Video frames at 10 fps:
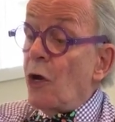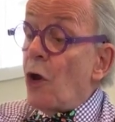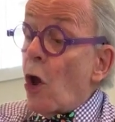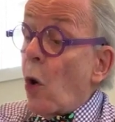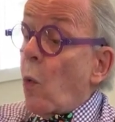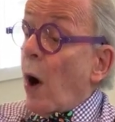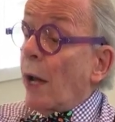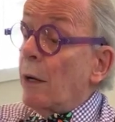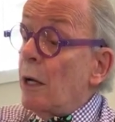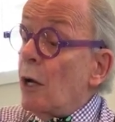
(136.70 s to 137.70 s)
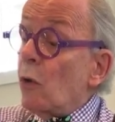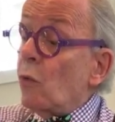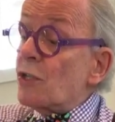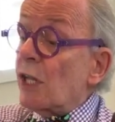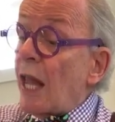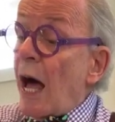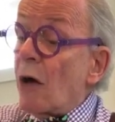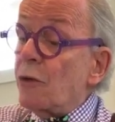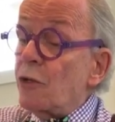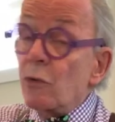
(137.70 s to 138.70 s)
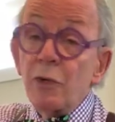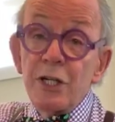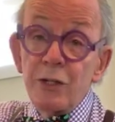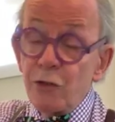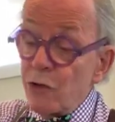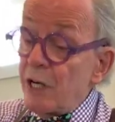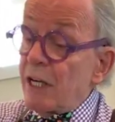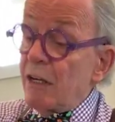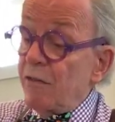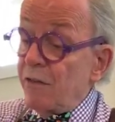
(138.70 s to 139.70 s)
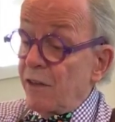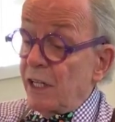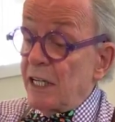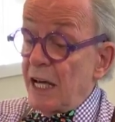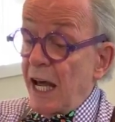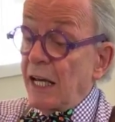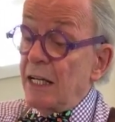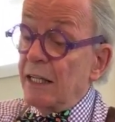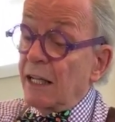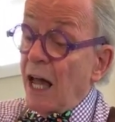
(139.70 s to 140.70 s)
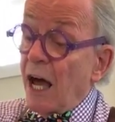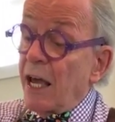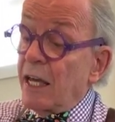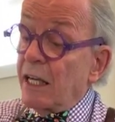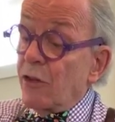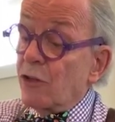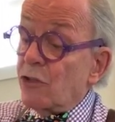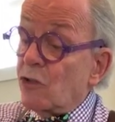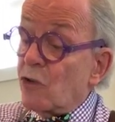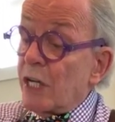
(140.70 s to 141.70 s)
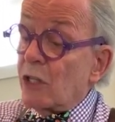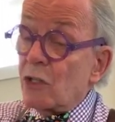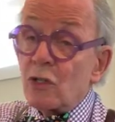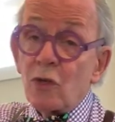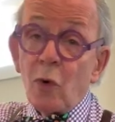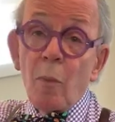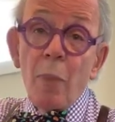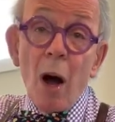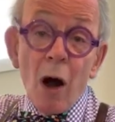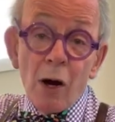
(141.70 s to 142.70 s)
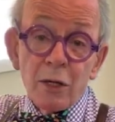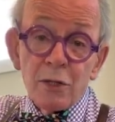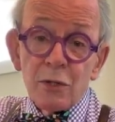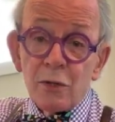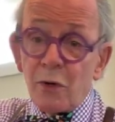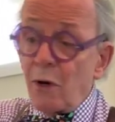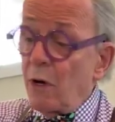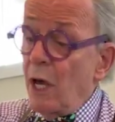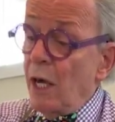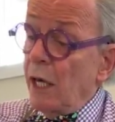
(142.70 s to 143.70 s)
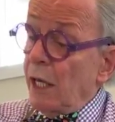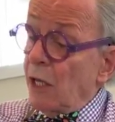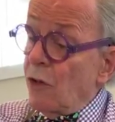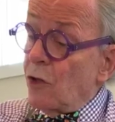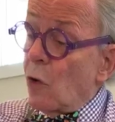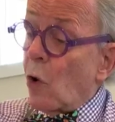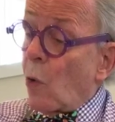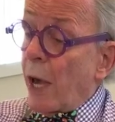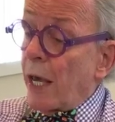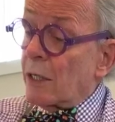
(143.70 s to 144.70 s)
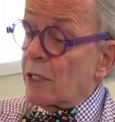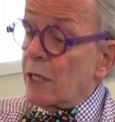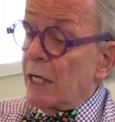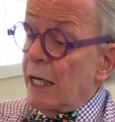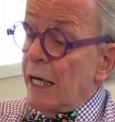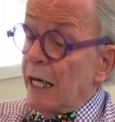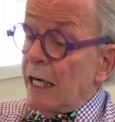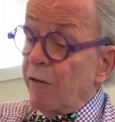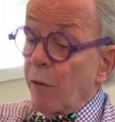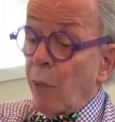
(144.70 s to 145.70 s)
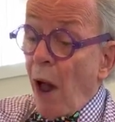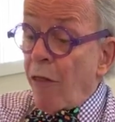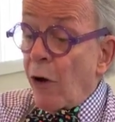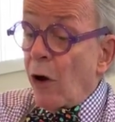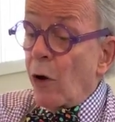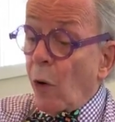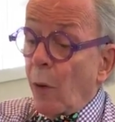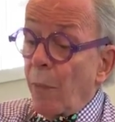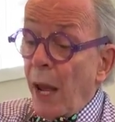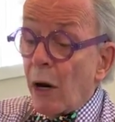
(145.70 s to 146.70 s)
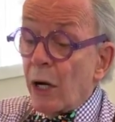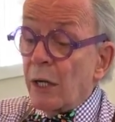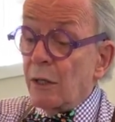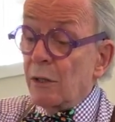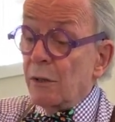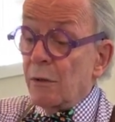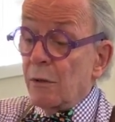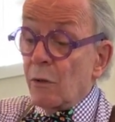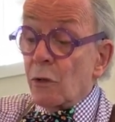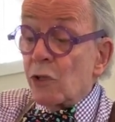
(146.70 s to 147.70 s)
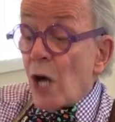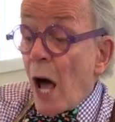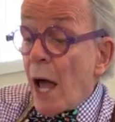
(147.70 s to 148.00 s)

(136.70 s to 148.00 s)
No one was allowed to retrieve the dead lying in the streets or parks or in the doorways. If a brother or parent or child,